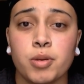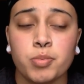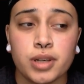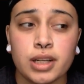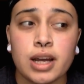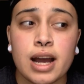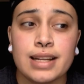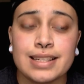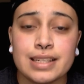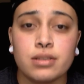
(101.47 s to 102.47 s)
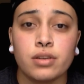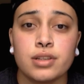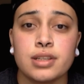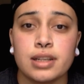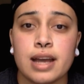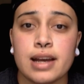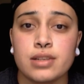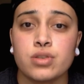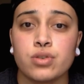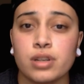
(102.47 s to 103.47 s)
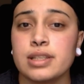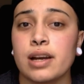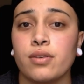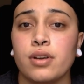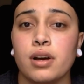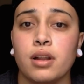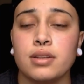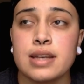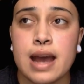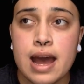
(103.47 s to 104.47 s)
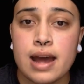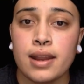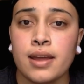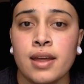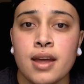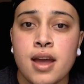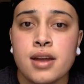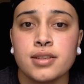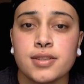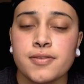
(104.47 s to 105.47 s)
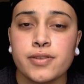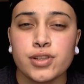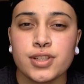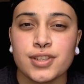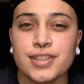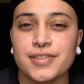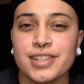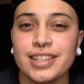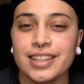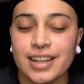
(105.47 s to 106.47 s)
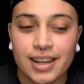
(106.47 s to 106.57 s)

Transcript: But I did notice it has shrunk down a tad. Just feels a little different.